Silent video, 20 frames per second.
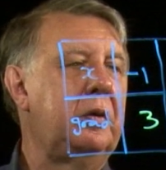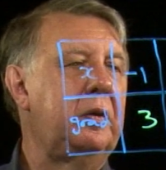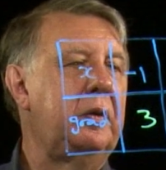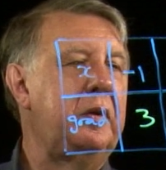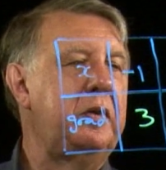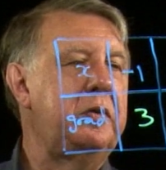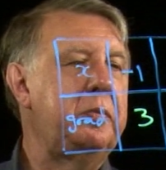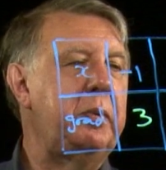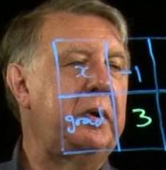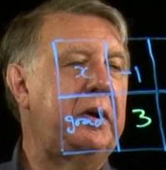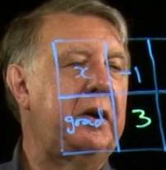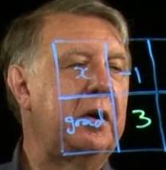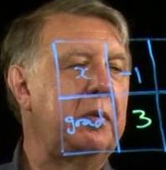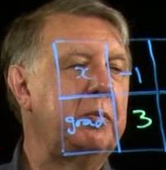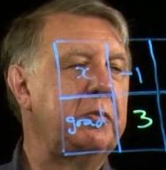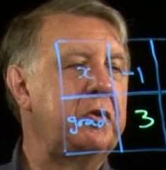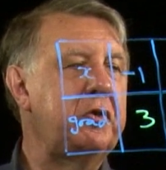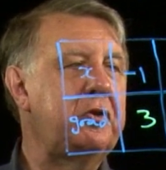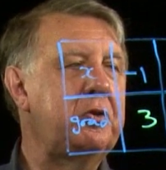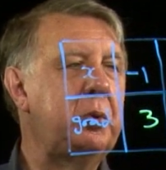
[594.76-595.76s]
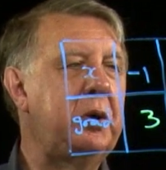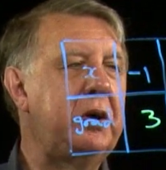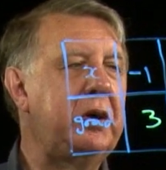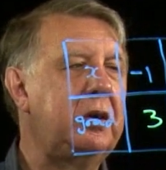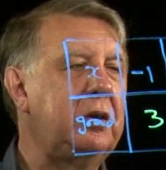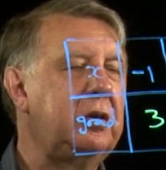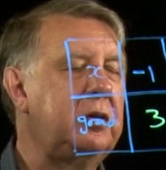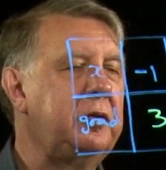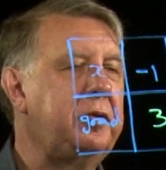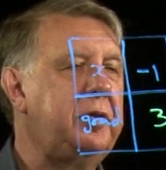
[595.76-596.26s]
This becomes
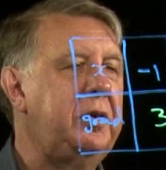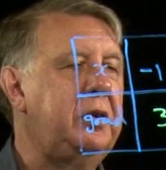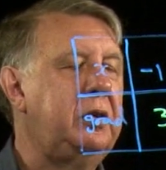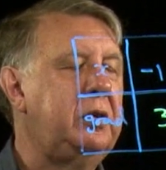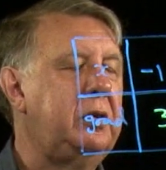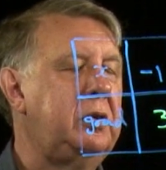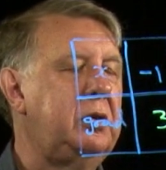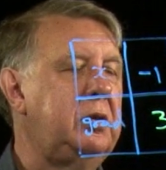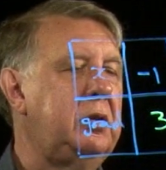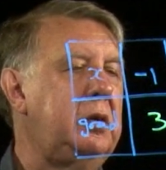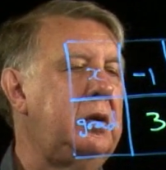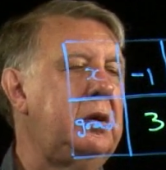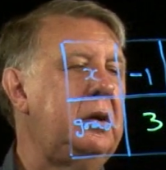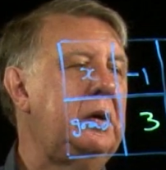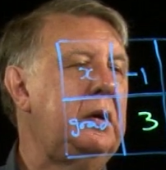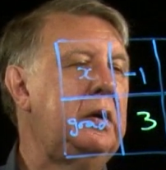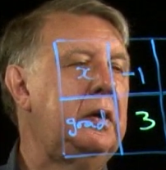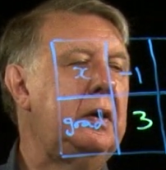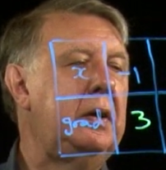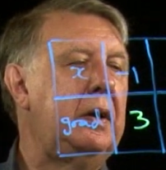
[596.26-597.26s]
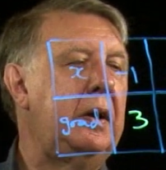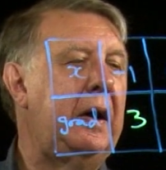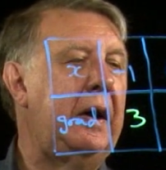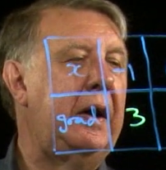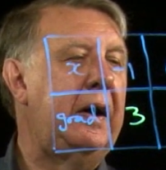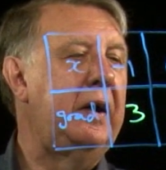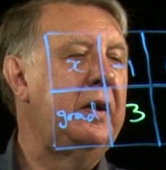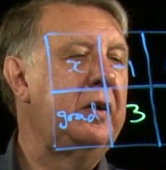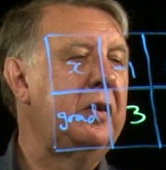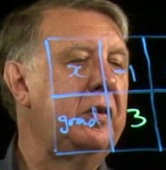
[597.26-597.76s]
12.
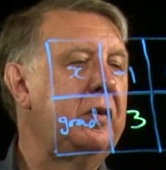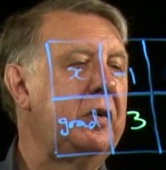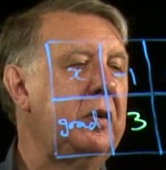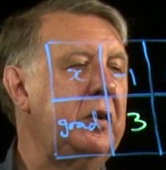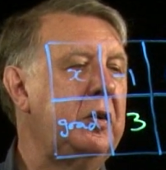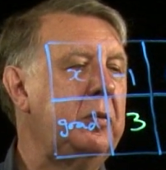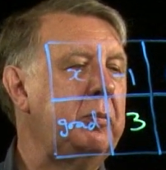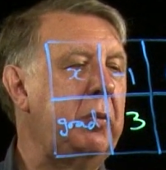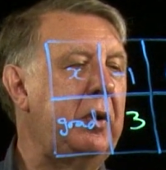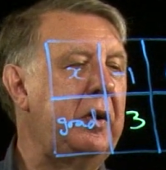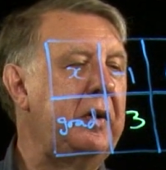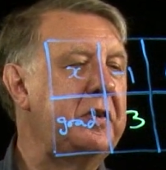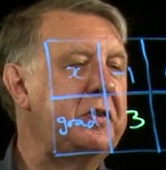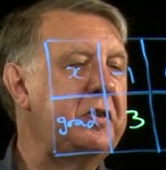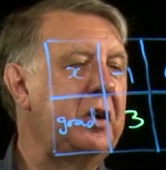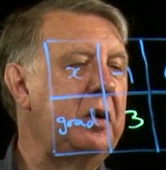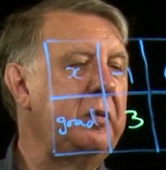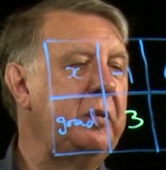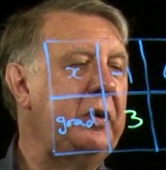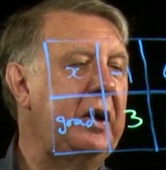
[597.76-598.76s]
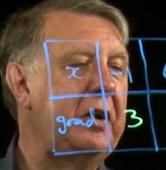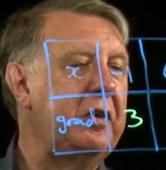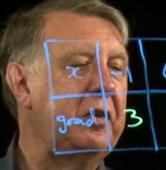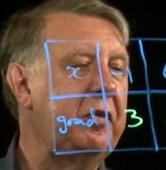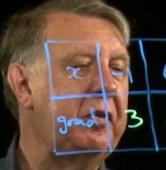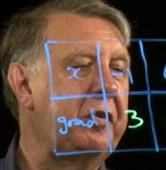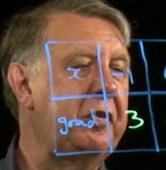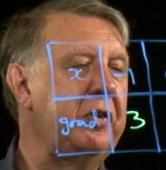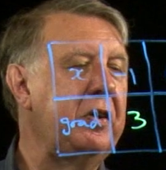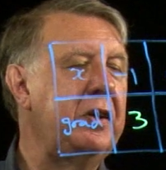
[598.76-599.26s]
And by the time we get to
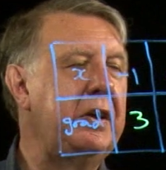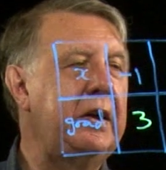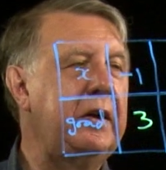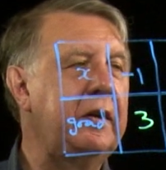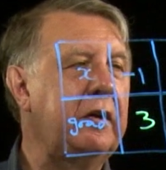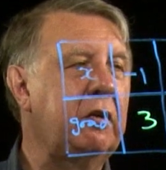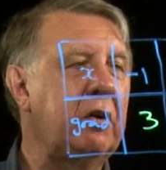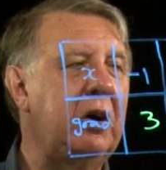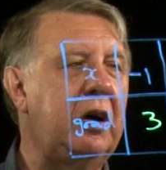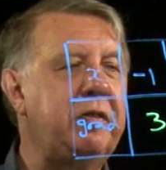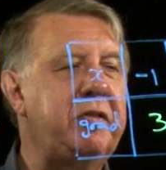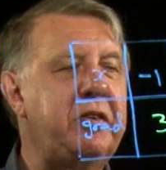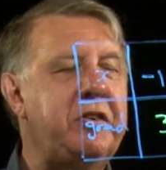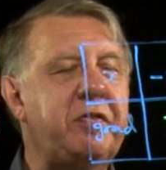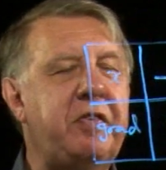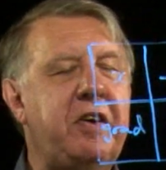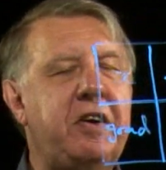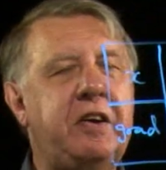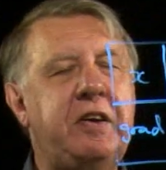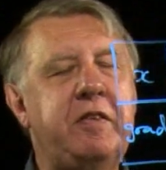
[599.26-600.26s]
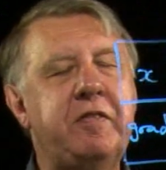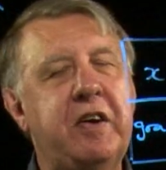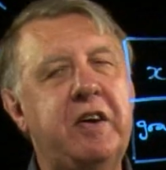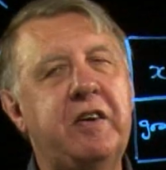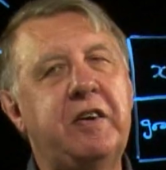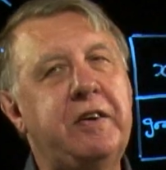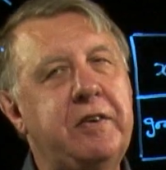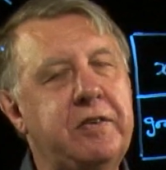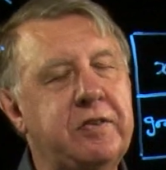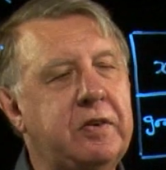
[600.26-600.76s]
3, the graph is very,
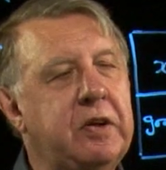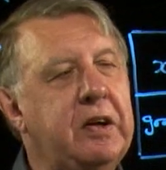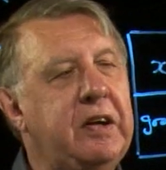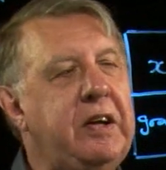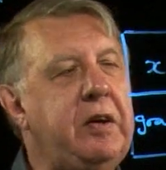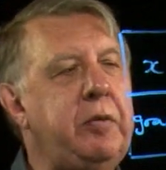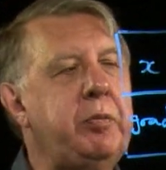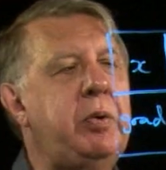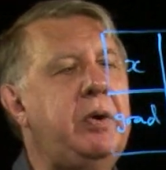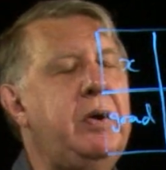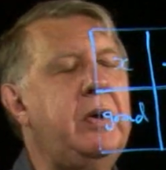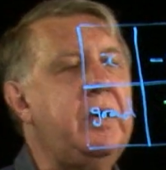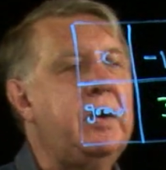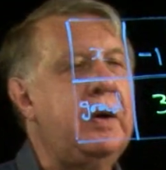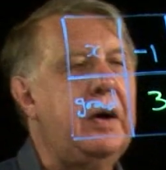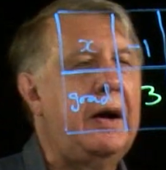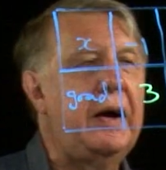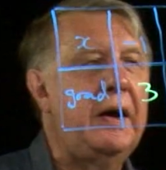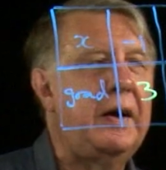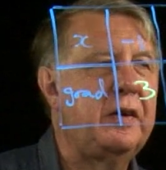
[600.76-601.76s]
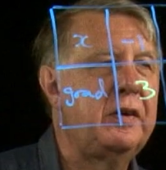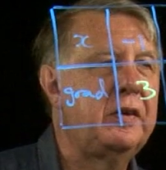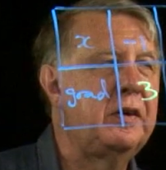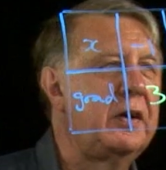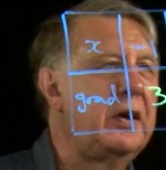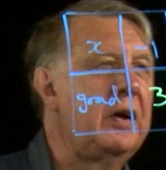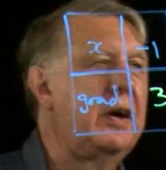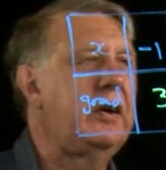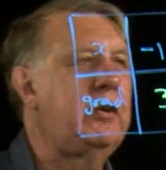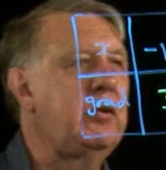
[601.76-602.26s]
very steep, and
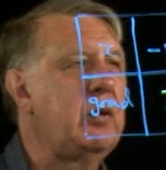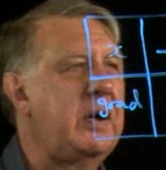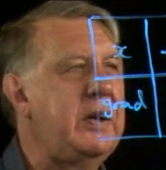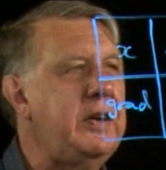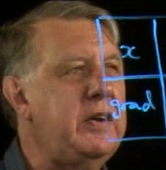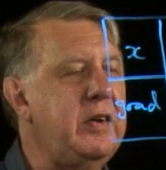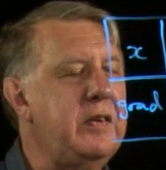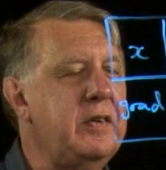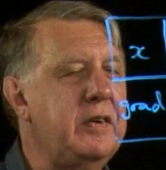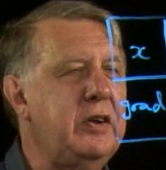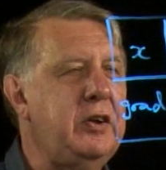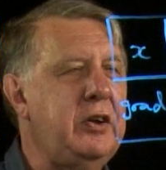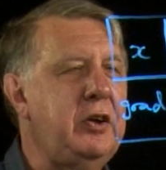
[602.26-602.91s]
a gradient that